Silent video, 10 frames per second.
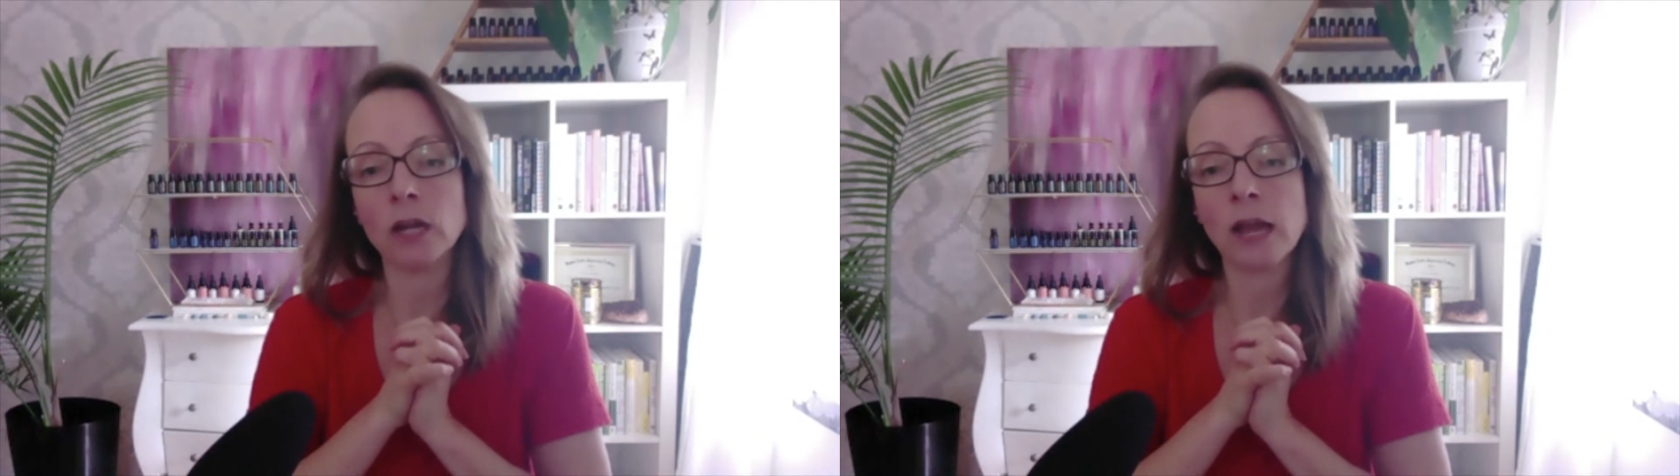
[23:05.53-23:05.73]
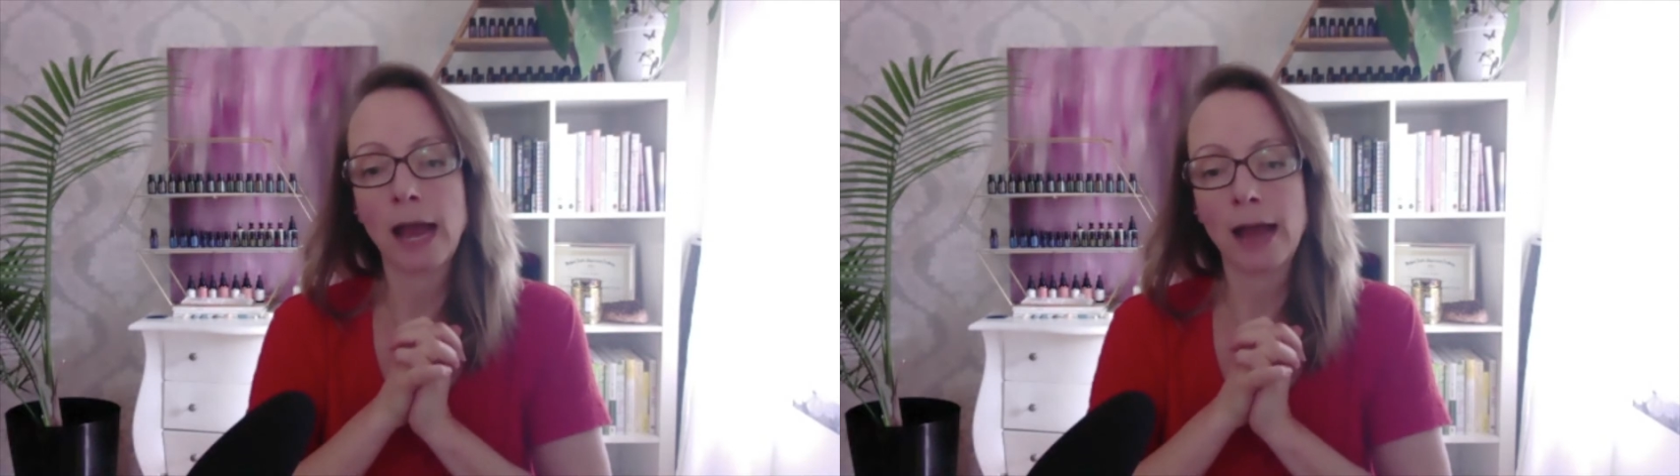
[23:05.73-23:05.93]

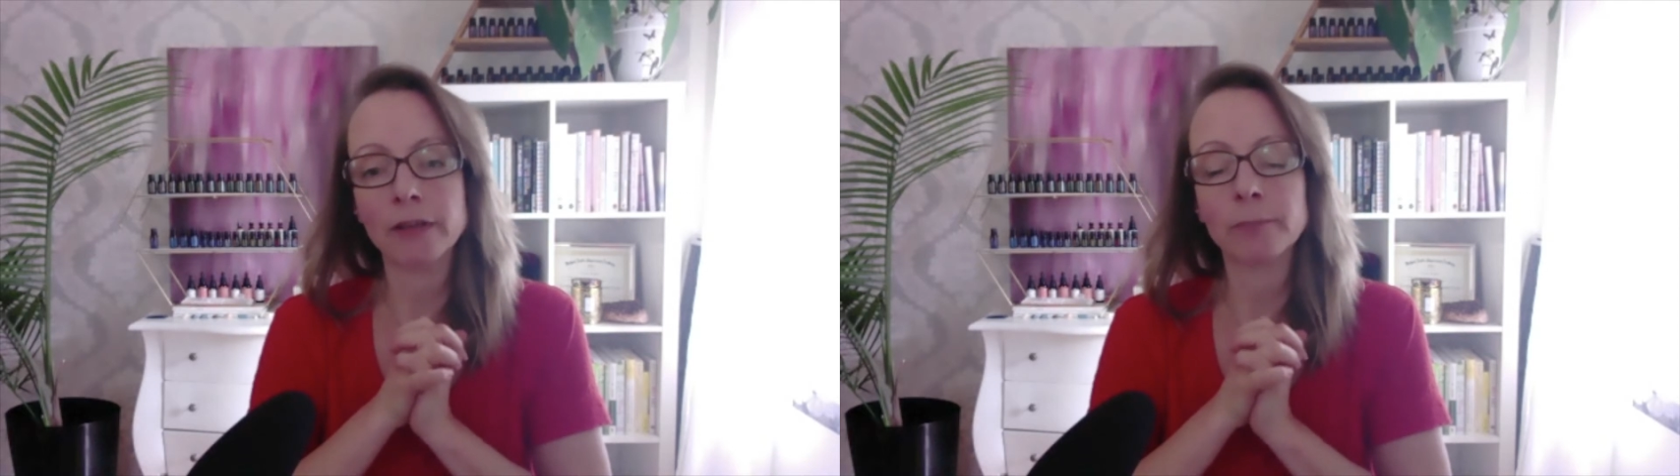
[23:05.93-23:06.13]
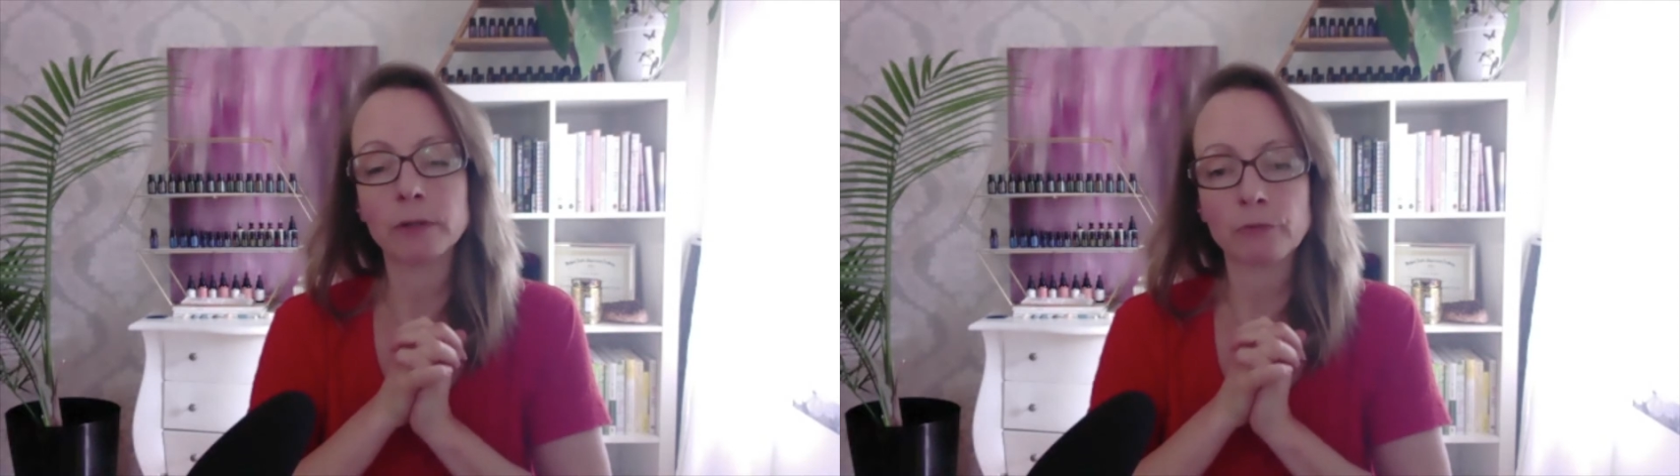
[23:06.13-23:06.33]

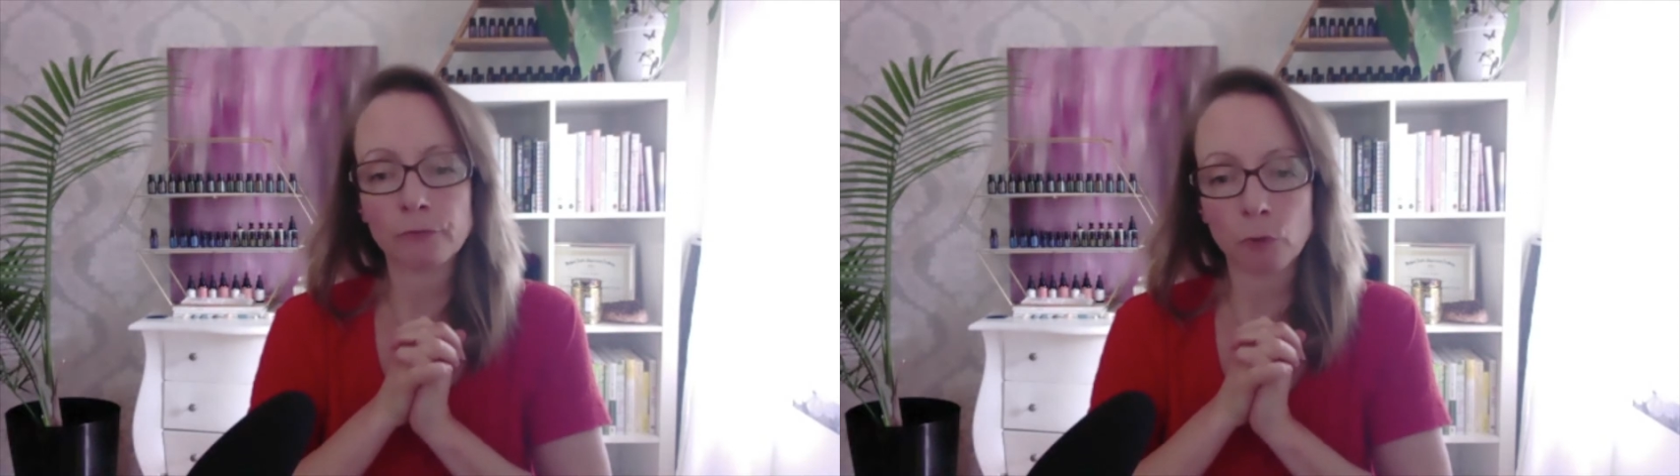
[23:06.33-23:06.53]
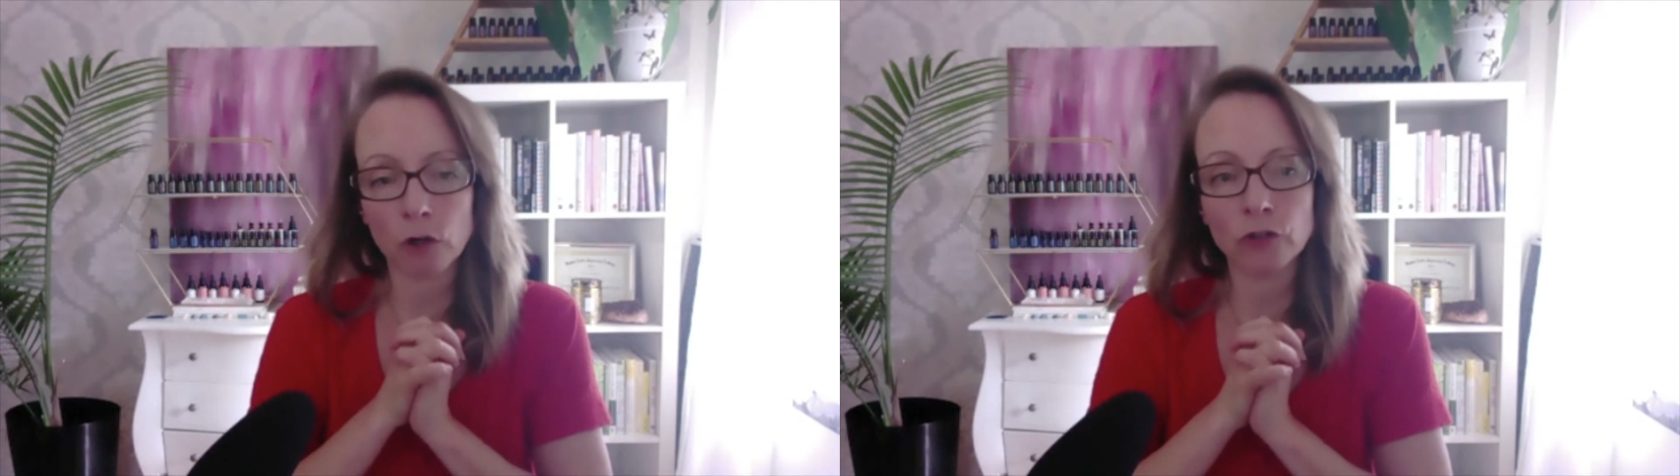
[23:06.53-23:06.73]
having been
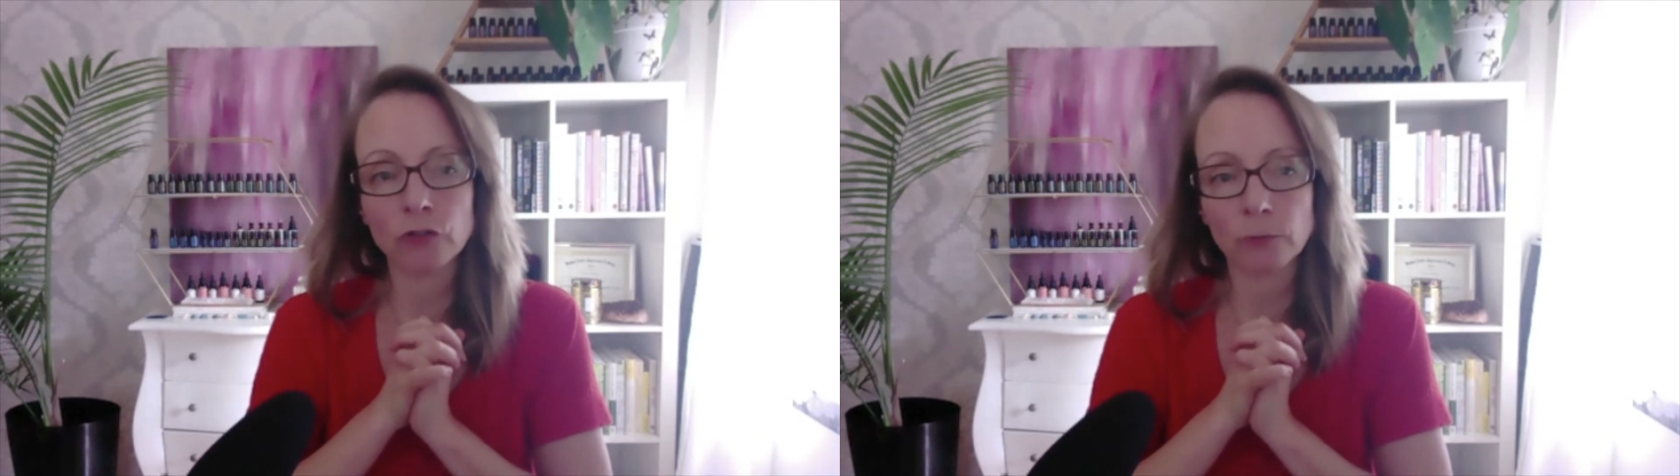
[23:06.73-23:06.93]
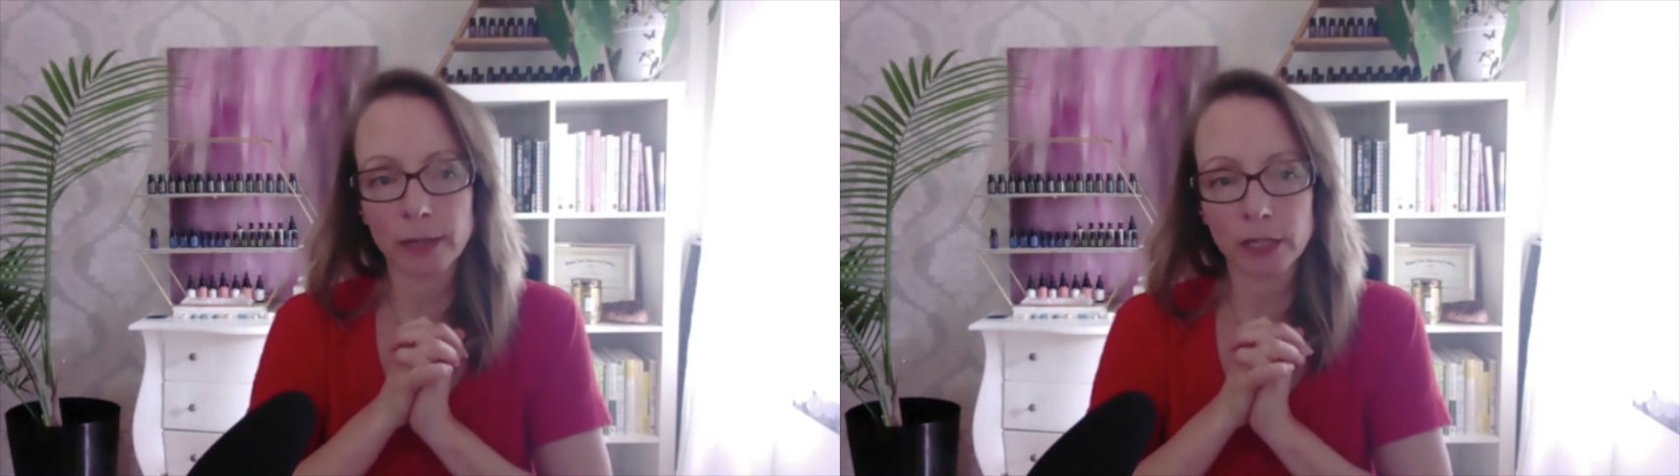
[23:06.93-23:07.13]
forced
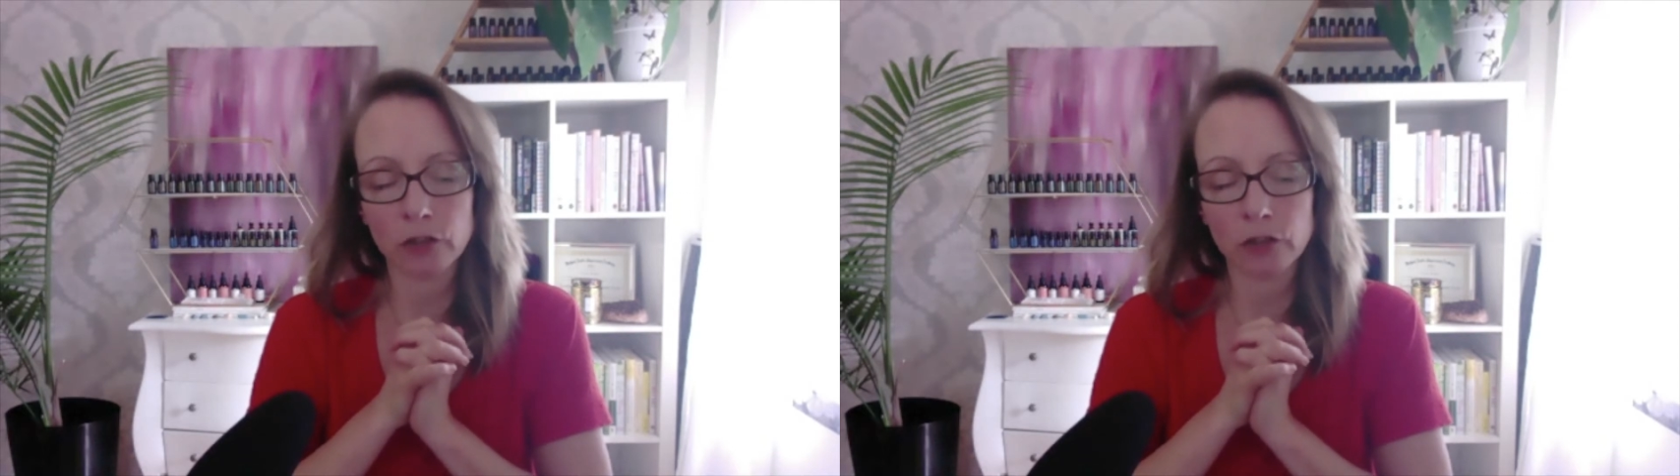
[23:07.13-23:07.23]
to make a